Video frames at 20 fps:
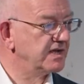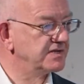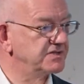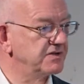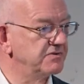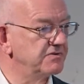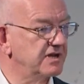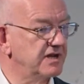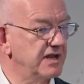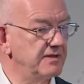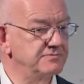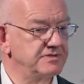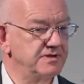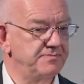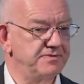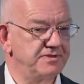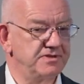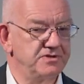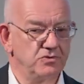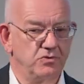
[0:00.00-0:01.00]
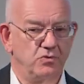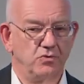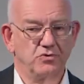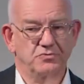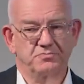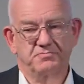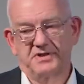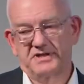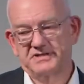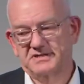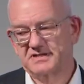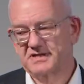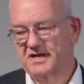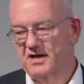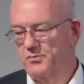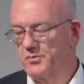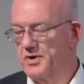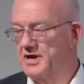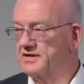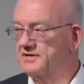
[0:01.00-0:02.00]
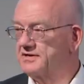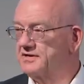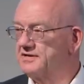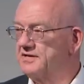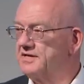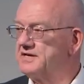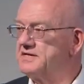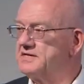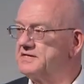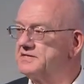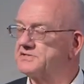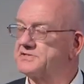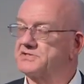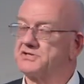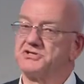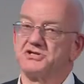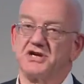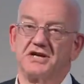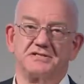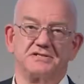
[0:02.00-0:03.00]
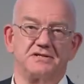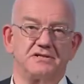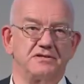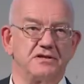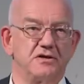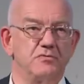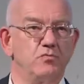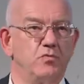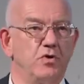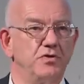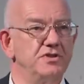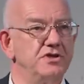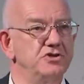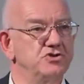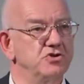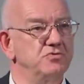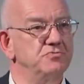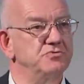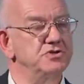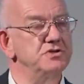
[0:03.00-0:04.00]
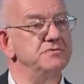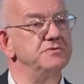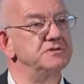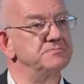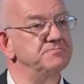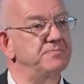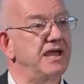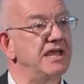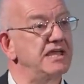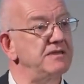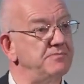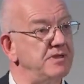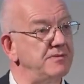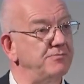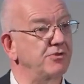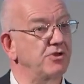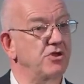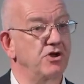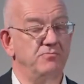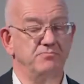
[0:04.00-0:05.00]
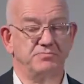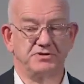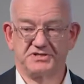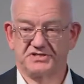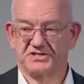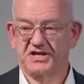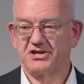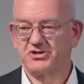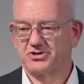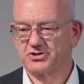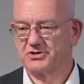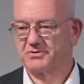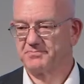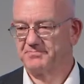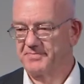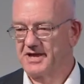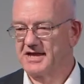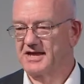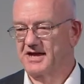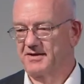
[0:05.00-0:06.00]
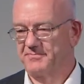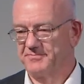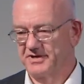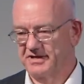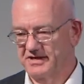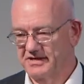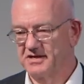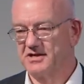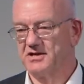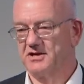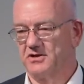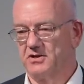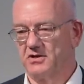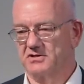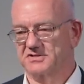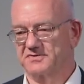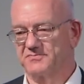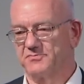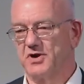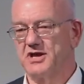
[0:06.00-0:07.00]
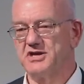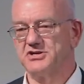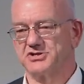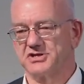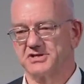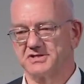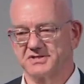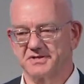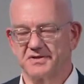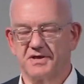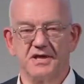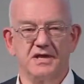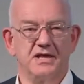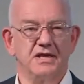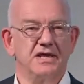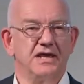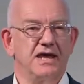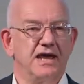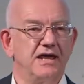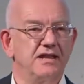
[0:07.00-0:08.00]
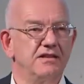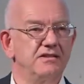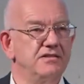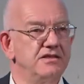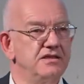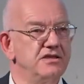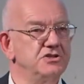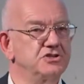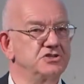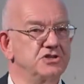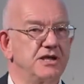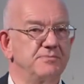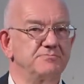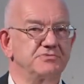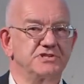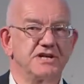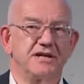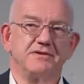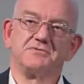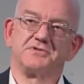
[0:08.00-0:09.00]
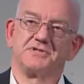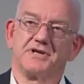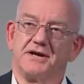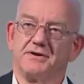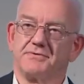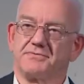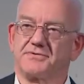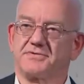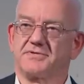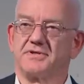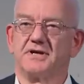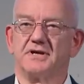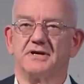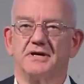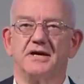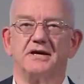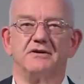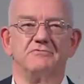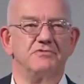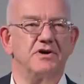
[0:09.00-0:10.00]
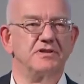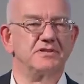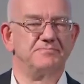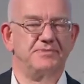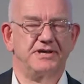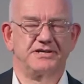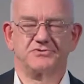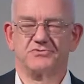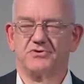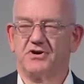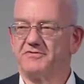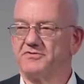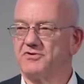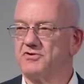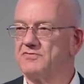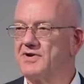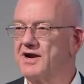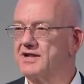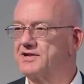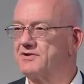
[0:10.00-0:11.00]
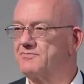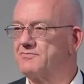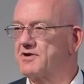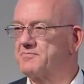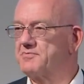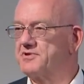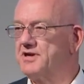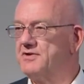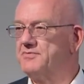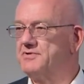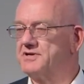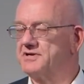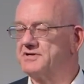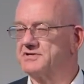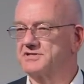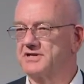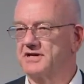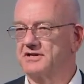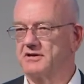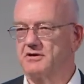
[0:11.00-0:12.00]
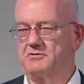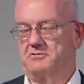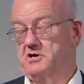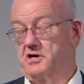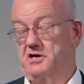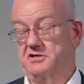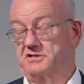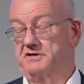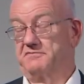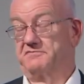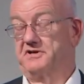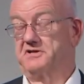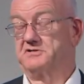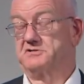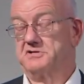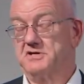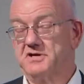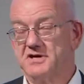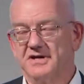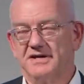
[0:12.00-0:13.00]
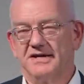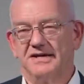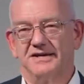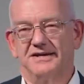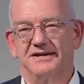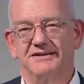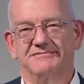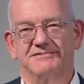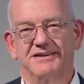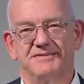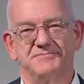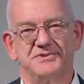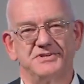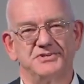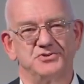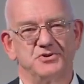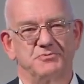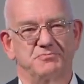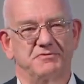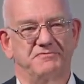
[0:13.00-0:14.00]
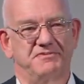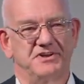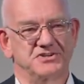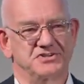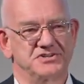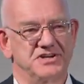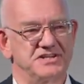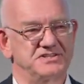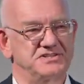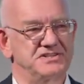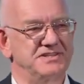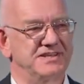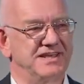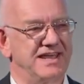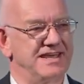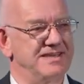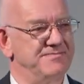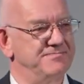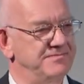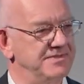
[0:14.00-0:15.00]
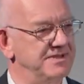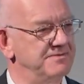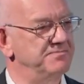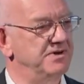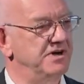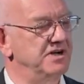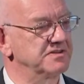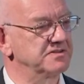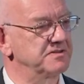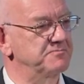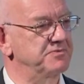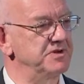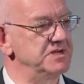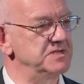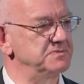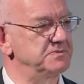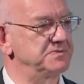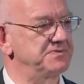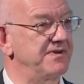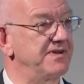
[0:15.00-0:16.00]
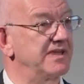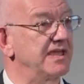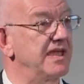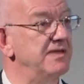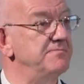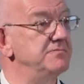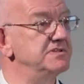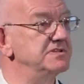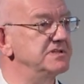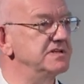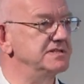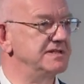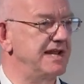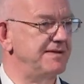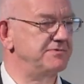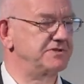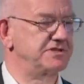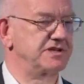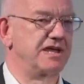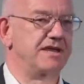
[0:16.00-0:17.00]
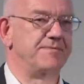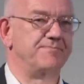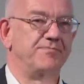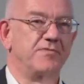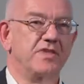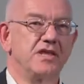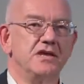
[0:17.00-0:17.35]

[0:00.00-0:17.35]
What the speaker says: And so the clubs up in the north, places like Wigan and Leeds, suggested that what they should do is pay people compensation, make up the loss of wages. And the chaps down south, rather better off, who ran the rugby union, said, no, you can't have that. That means you're professionalising the game. And part of the principles of our game is that it's an amateur game.